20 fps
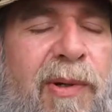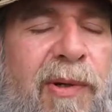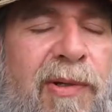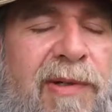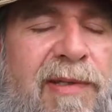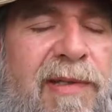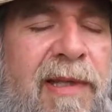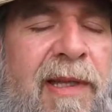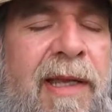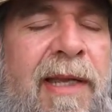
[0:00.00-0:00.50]

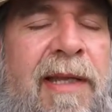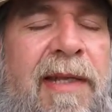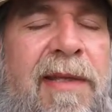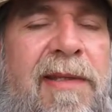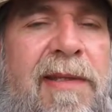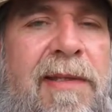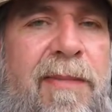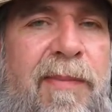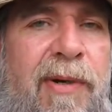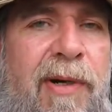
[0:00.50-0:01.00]
purslane
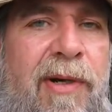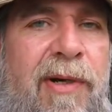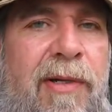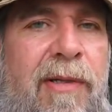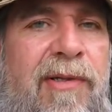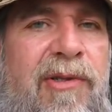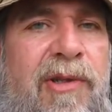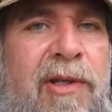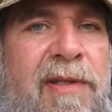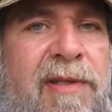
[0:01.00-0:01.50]
and
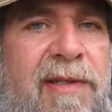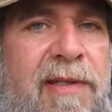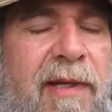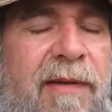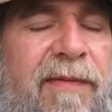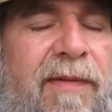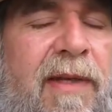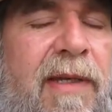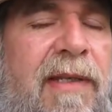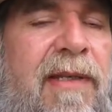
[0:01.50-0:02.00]
spurge and
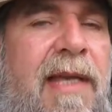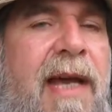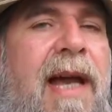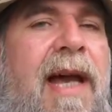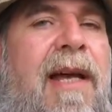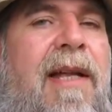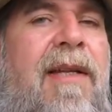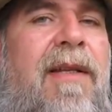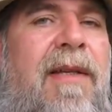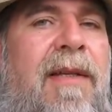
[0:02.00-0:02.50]
stuff like
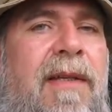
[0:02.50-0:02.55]
that.